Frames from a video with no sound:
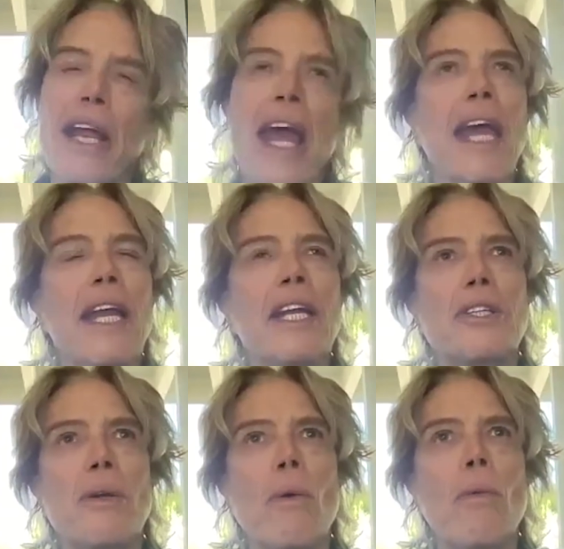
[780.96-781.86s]
And
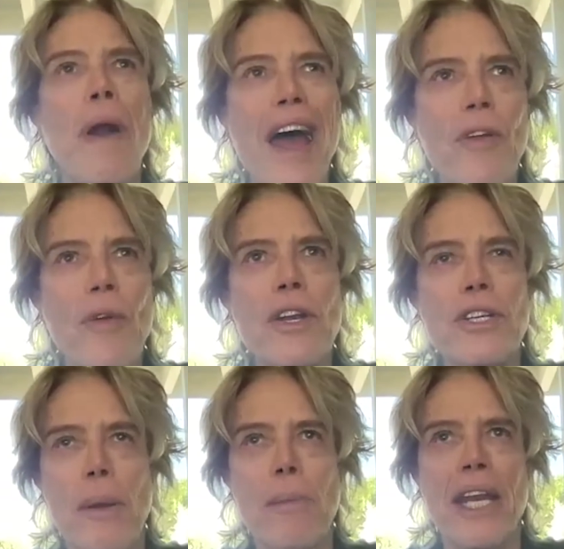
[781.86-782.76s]
it's rather
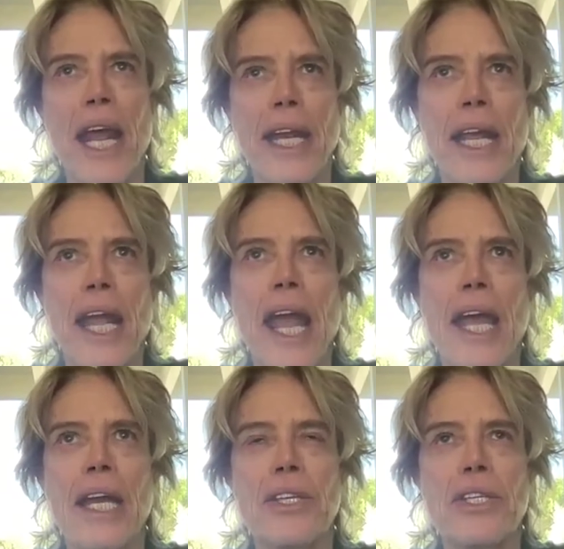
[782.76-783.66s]
intimidating.
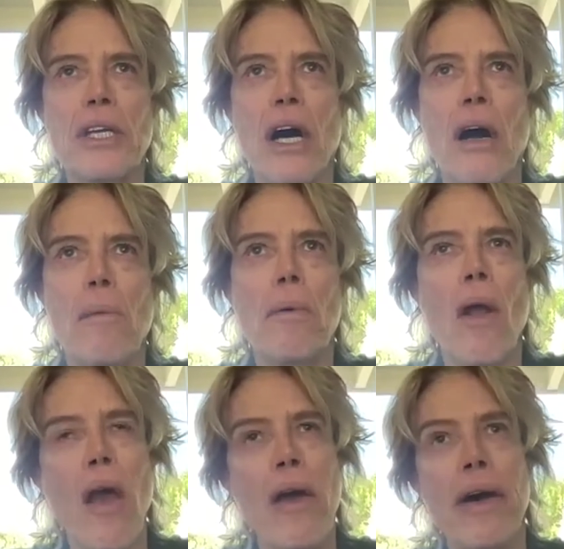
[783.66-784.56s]
And it's a
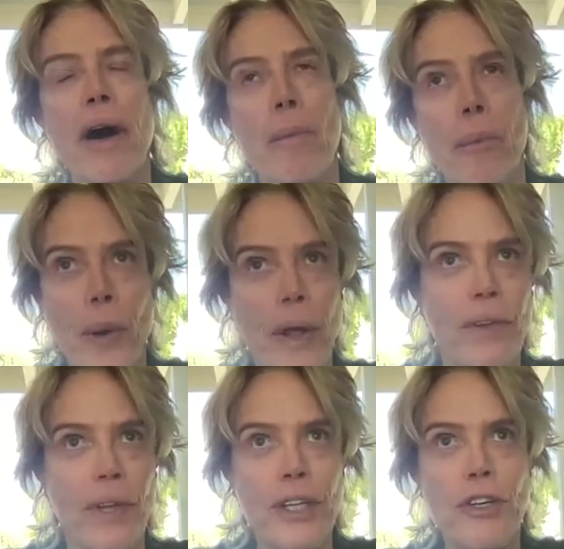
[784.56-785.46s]

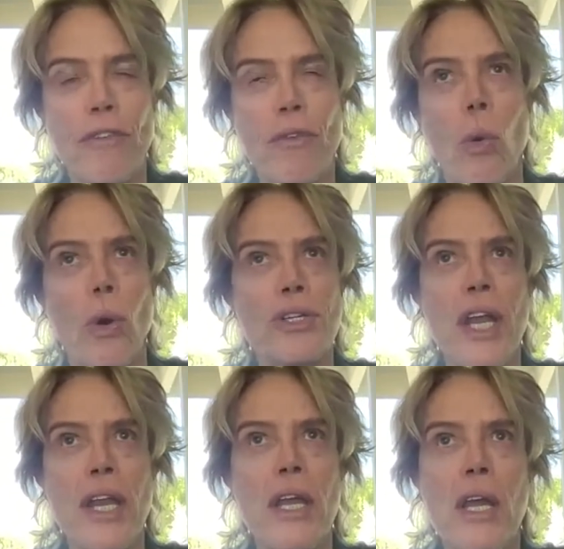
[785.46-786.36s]
privilege, of course.
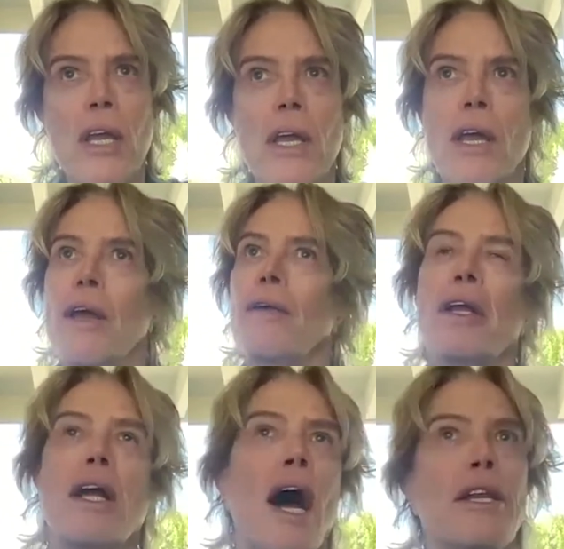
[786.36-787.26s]
And
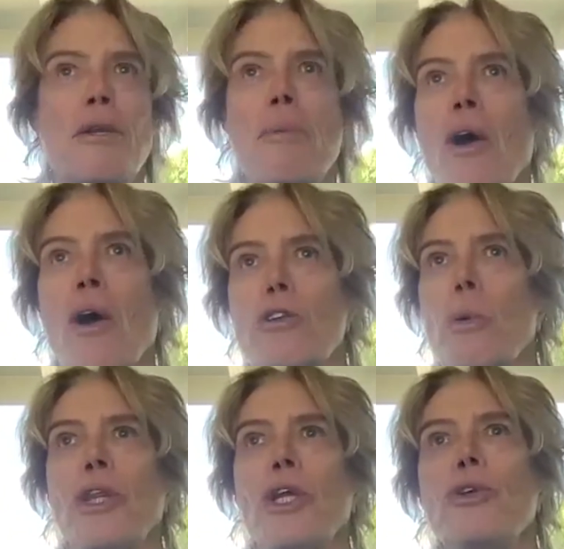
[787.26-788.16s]
God, to be honest
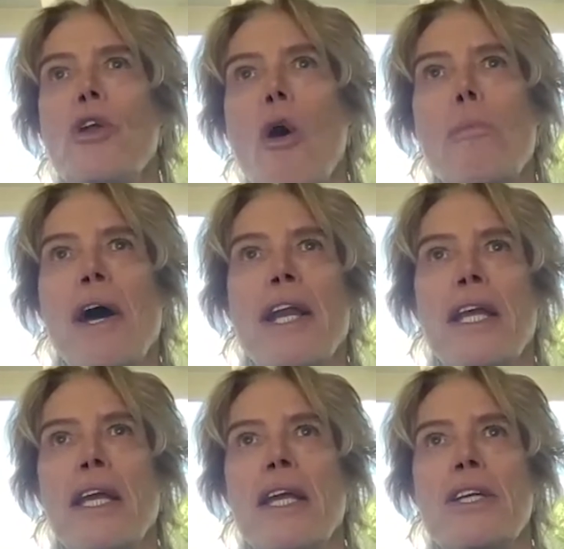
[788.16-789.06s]
with you,
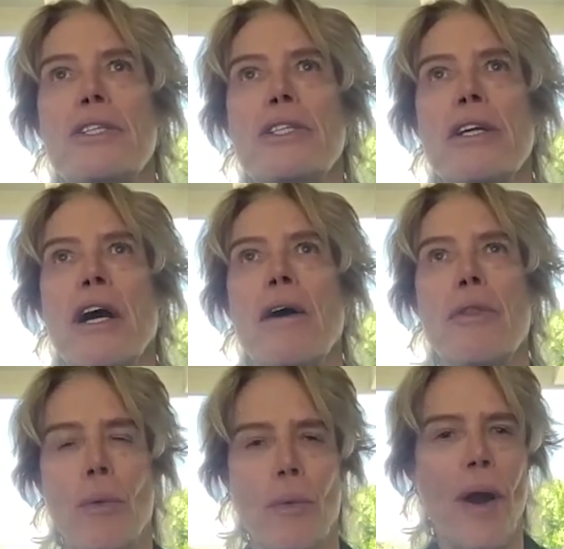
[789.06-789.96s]
nobody is
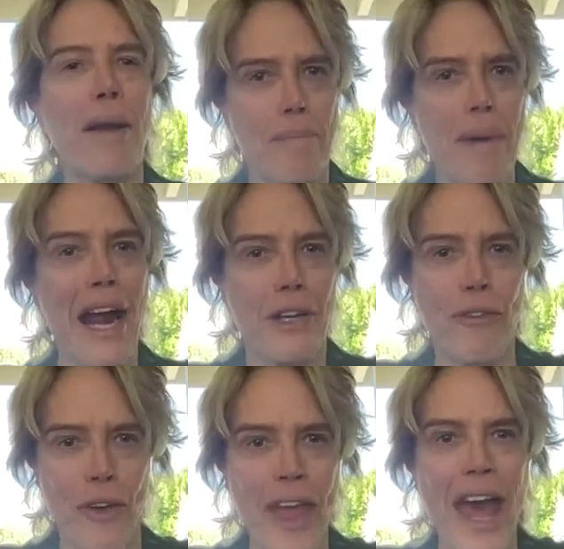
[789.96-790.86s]
the right match
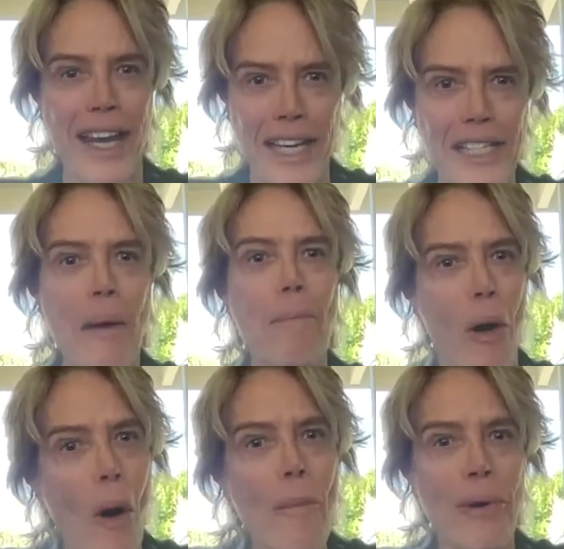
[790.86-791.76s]
for that except
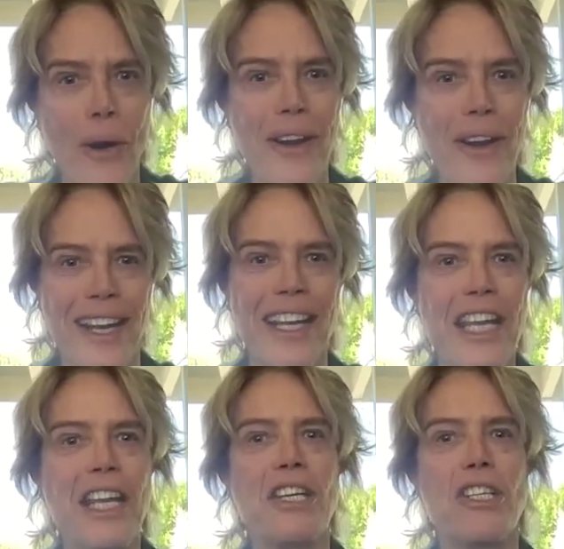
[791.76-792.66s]
Paul McCartney.
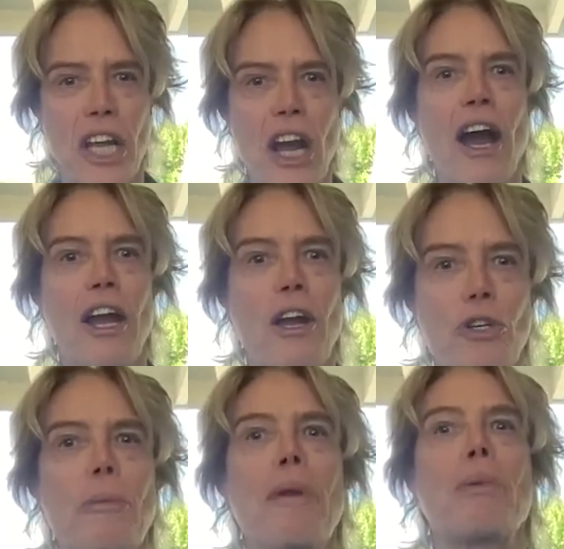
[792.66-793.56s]
He's the guy who
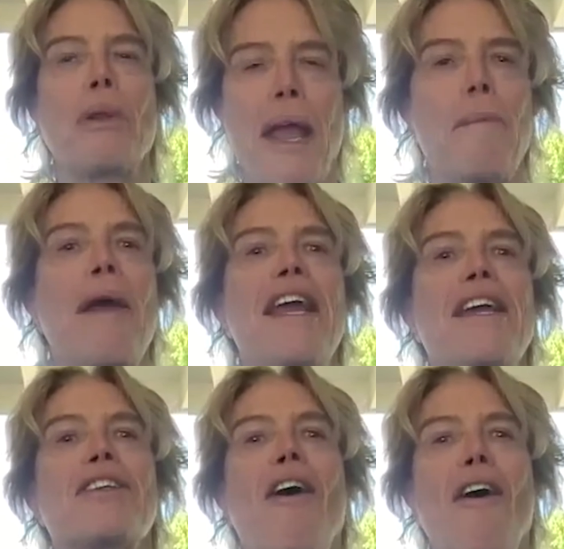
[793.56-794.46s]
should be playing
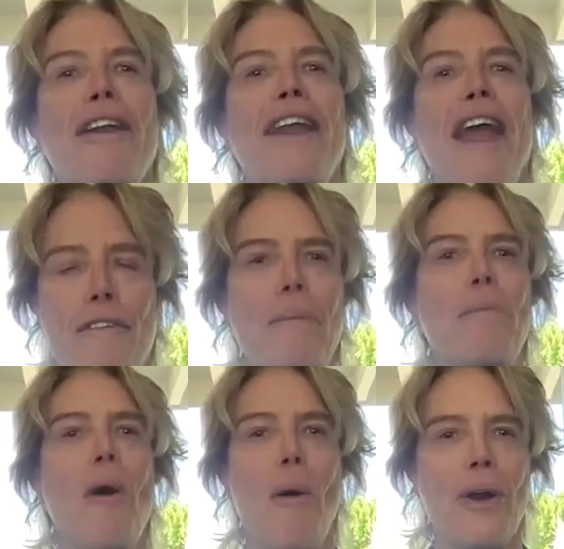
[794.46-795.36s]
bass on every
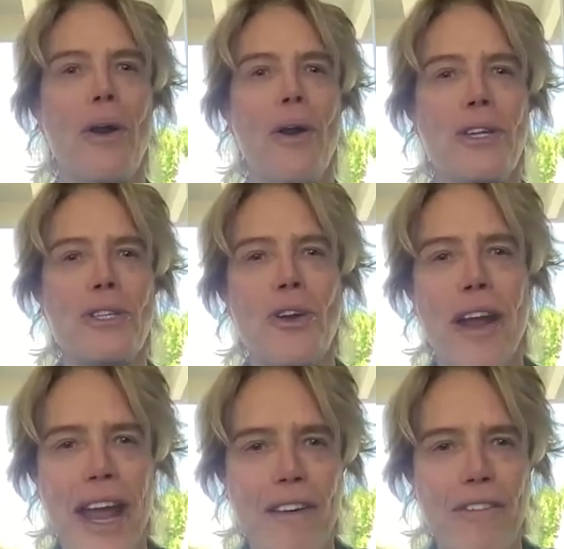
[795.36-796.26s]
Paul McCartney
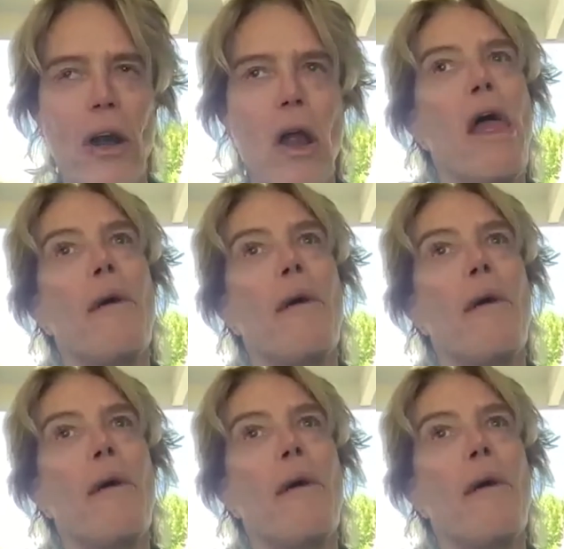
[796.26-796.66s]
song ever.